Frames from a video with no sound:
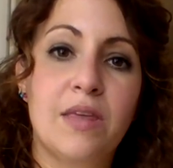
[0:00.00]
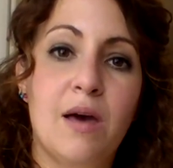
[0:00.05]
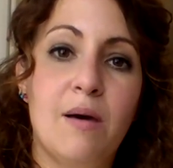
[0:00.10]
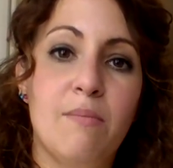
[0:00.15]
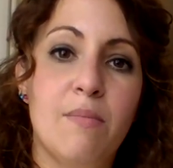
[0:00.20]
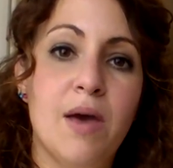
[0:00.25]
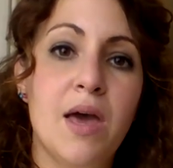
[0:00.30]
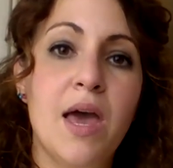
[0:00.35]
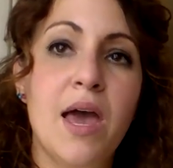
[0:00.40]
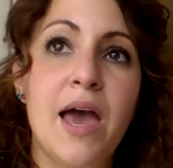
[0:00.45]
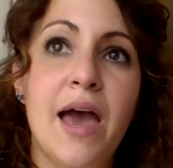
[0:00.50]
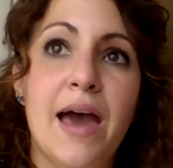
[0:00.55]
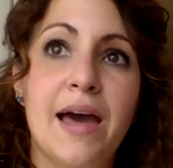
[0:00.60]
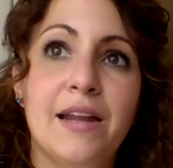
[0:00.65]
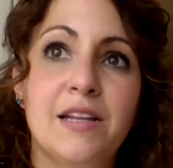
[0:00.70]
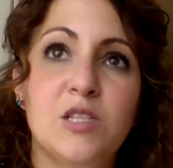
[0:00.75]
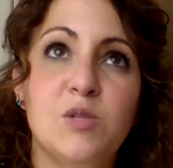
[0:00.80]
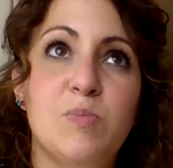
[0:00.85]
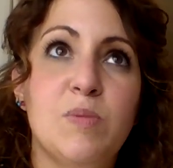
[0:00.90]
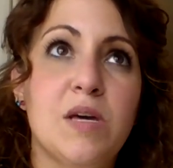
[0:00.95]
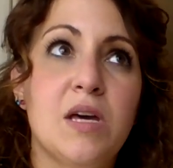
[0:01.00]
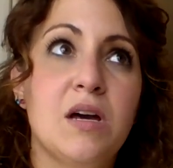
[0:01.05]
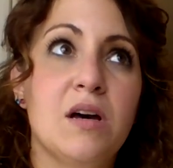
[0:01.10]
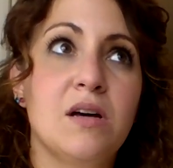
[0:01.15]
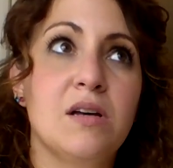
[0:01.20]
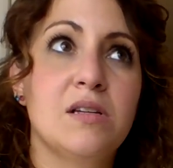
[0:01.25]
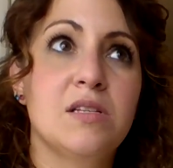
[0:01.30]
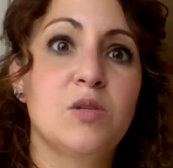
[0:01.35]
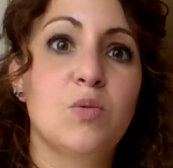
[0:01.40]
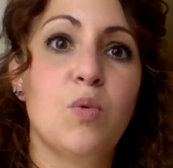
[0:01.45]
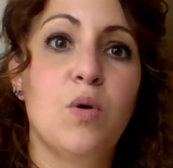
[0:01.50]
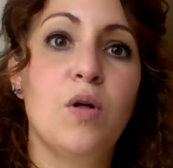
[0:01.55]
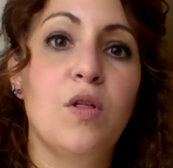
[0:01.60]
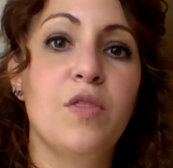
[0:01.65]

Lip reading: them, and it's because